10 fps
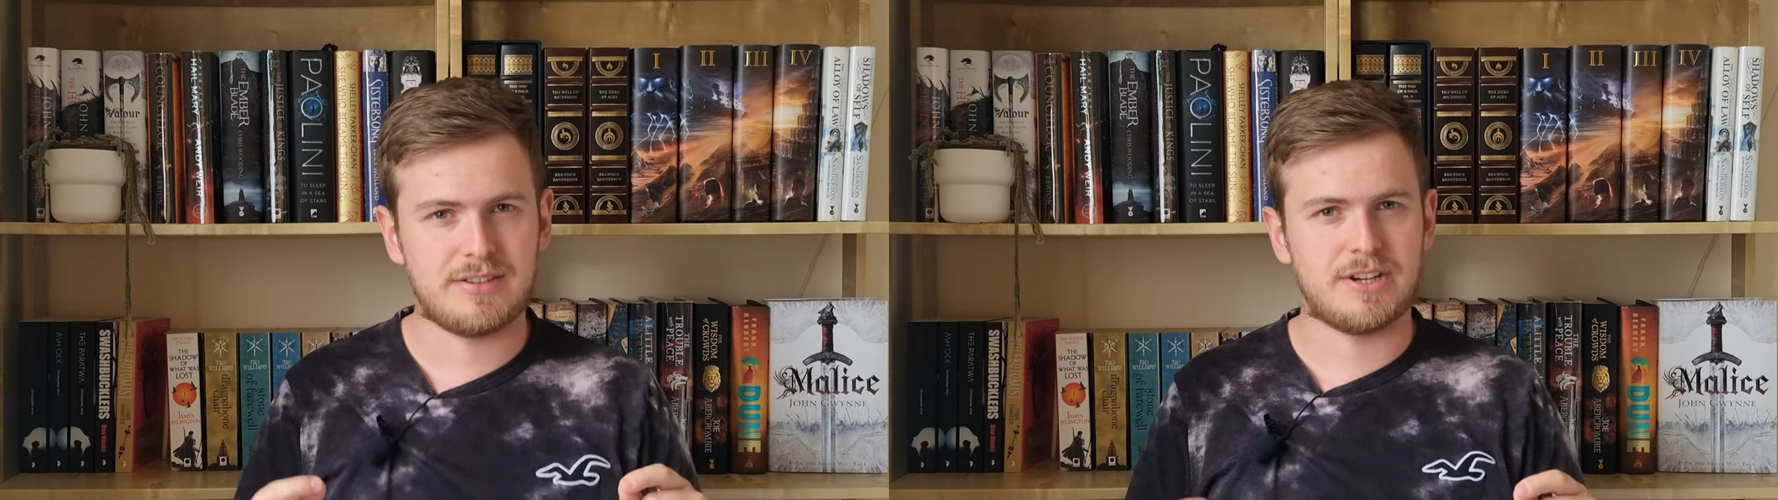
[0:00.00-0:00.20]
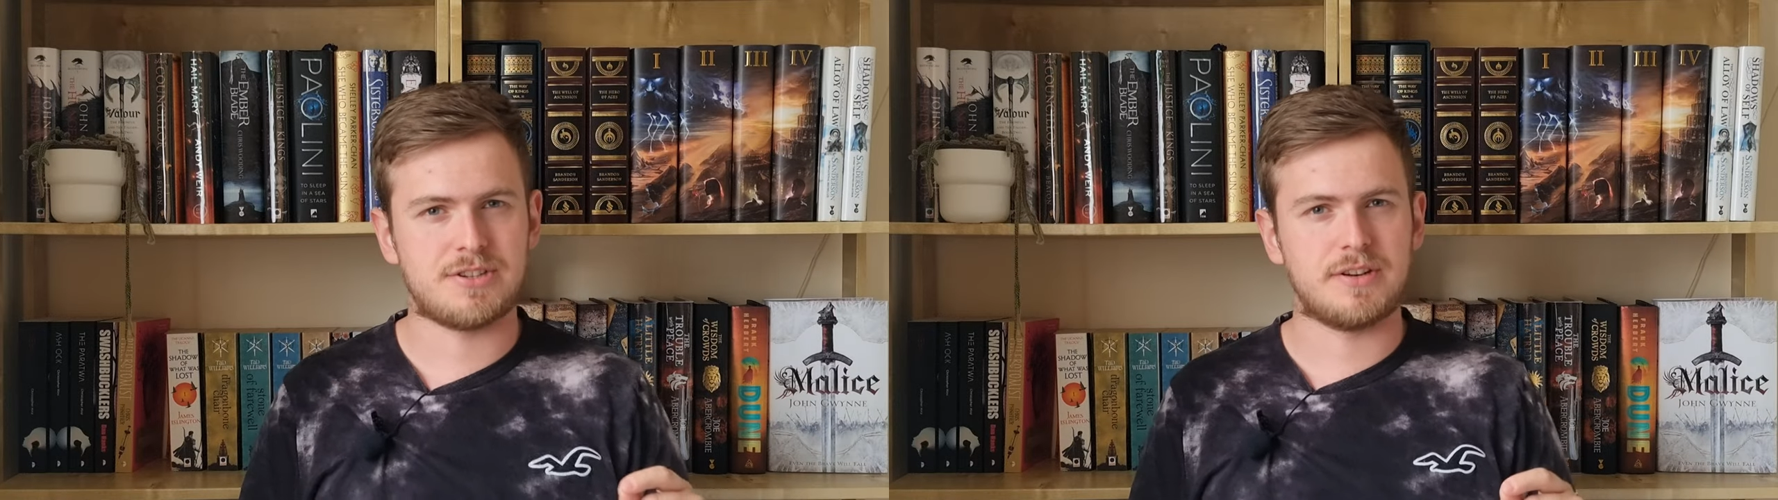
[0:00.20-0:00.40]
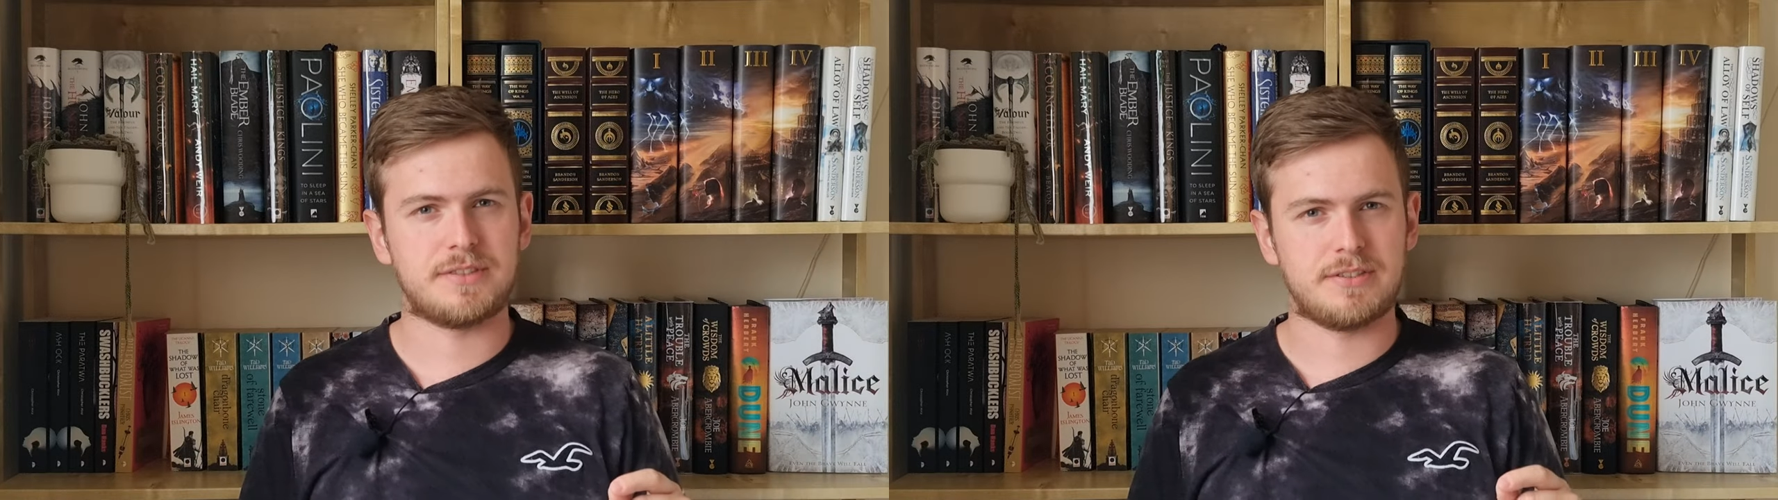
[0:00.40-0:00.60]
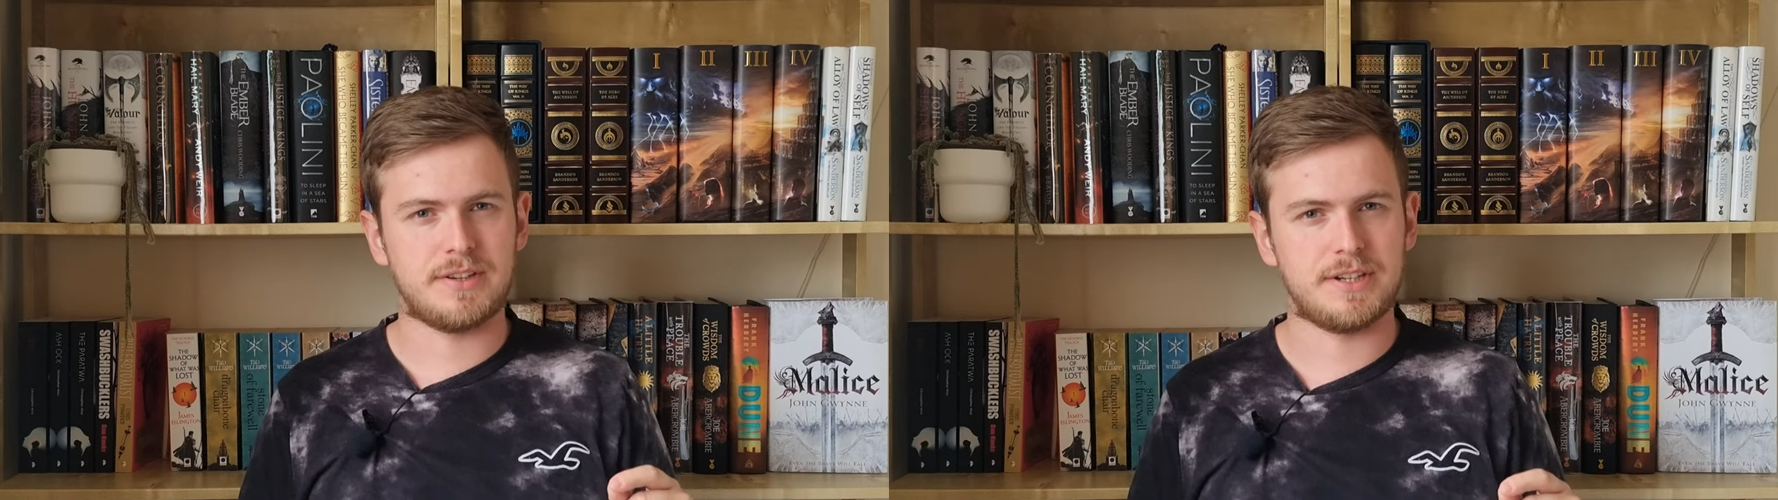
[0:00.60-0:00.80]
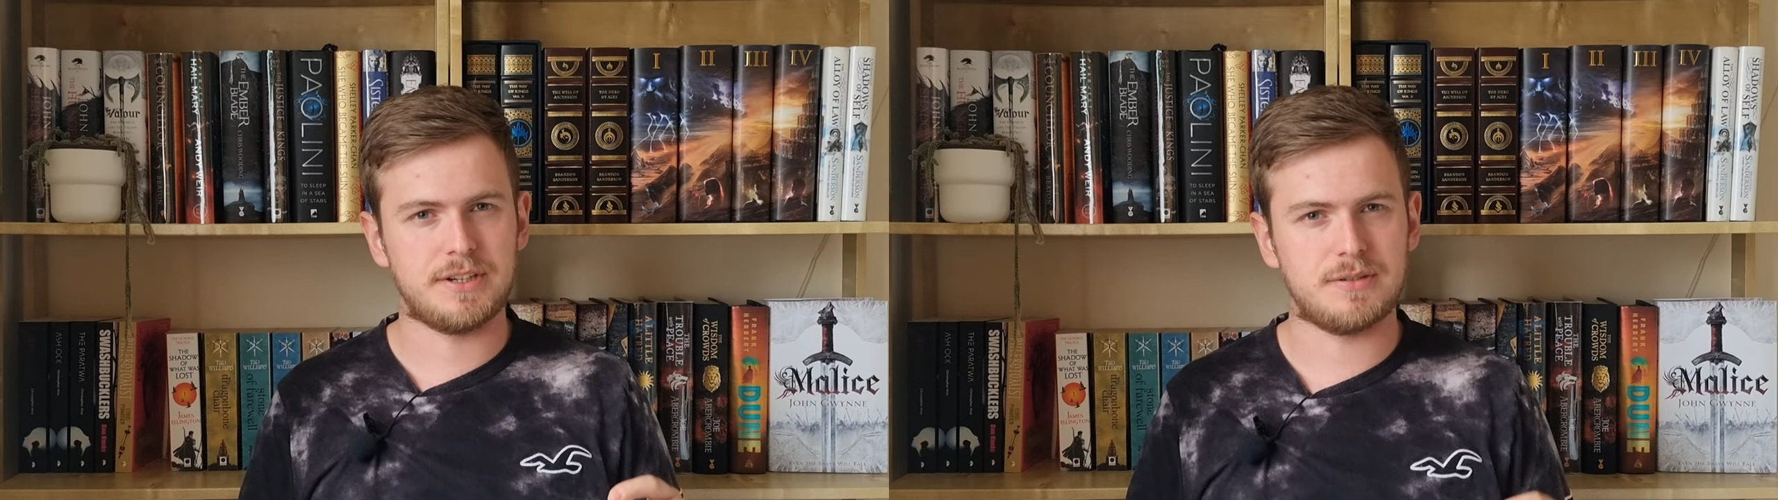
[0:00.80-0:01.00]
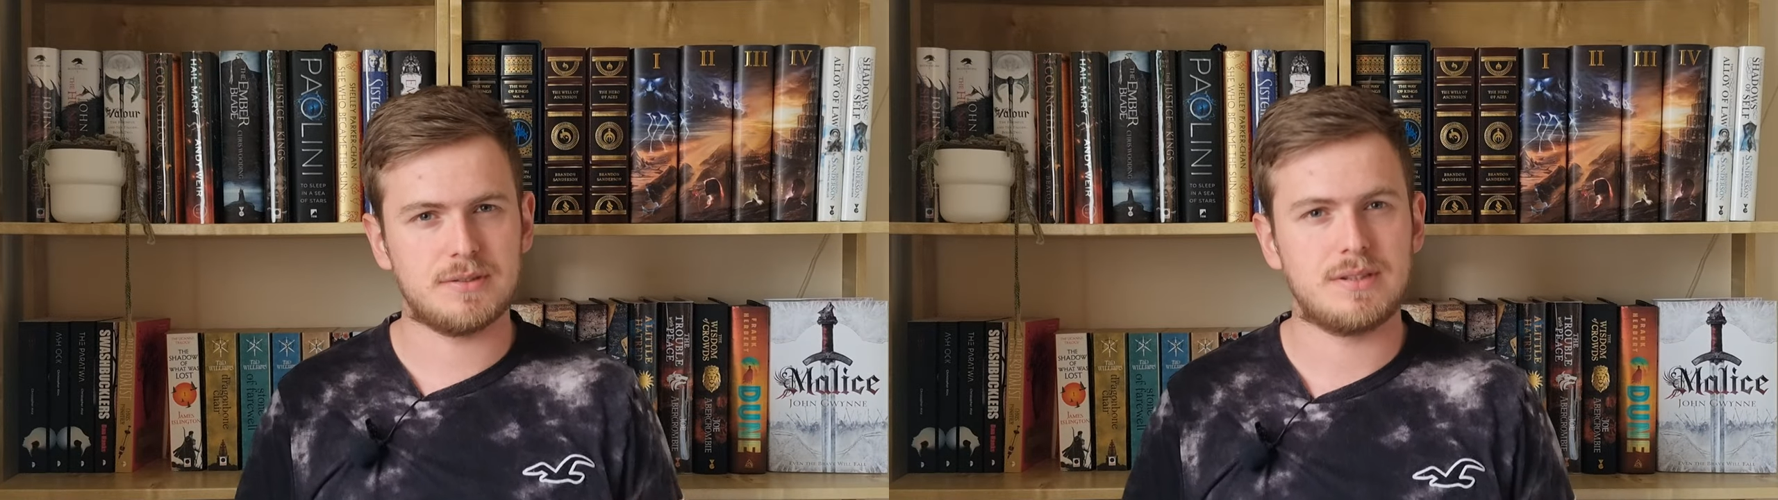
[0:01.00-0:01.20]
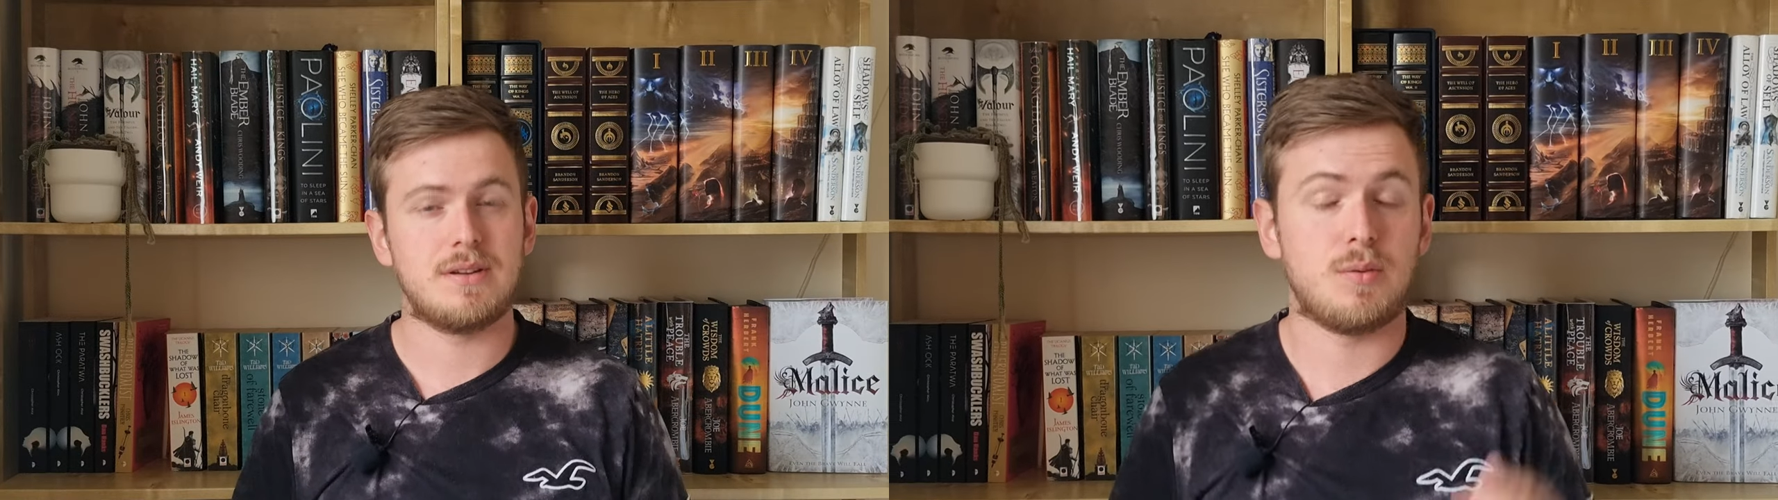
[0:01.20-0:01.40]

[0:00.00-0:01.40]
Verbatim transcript: section of this video.